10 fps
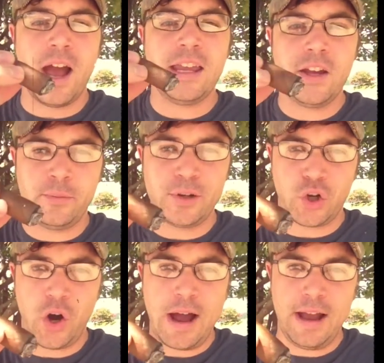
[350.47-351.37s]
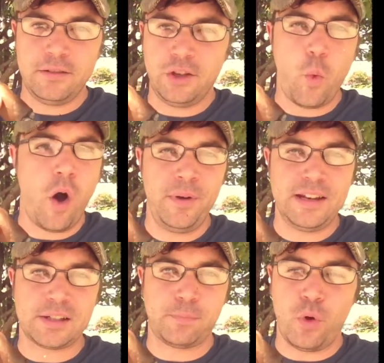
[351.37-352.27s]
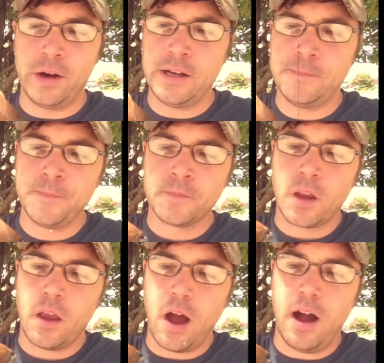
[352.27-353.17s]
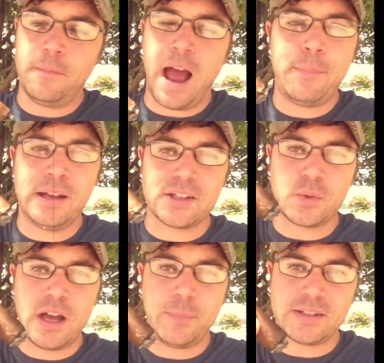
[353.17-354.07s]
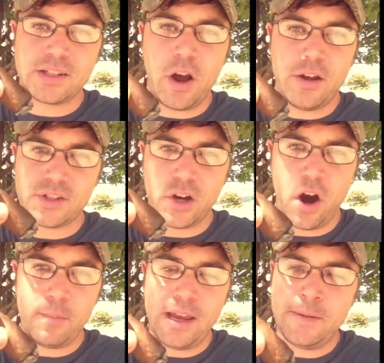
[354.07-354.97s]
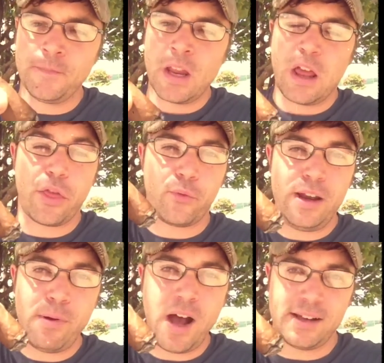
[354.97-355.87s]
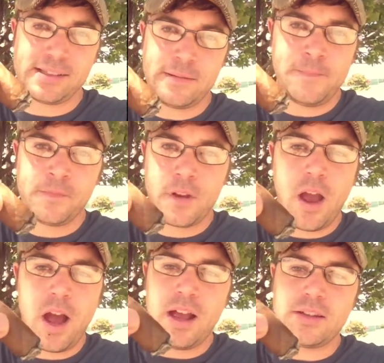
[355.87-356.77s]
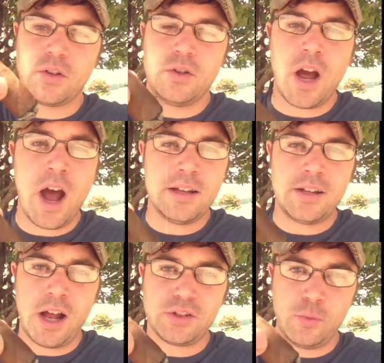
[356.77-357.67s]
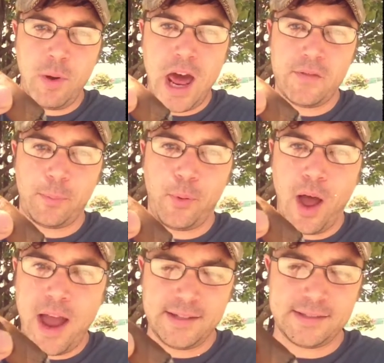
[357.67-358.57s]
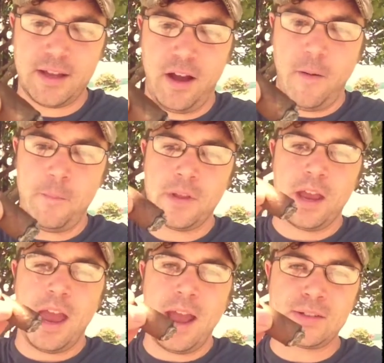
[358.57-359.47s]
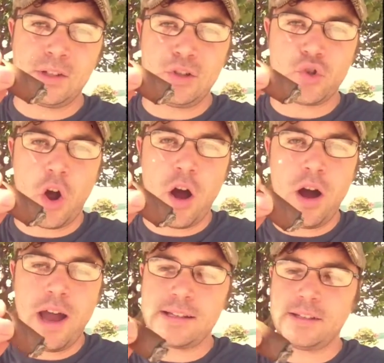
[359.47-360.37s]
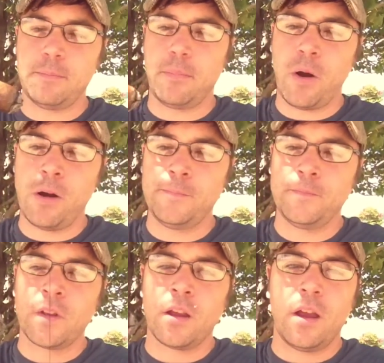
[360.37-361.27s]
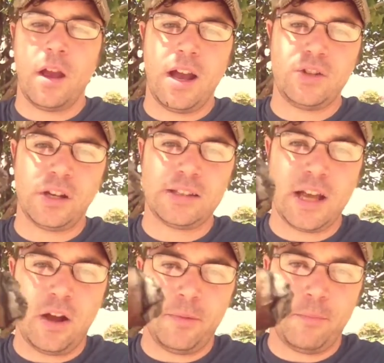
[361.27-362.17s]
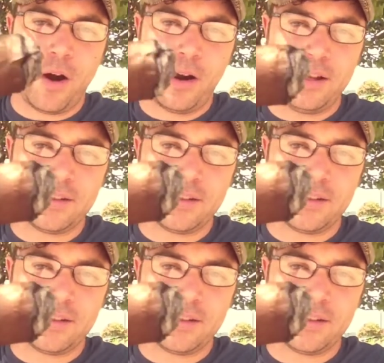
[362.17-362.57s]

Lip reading: give them a try. You won't be disappointed. I picked this one up on CigarBid, $3. So not too bad of a price. Excellent draw, excellent burn. As you can tell, the burn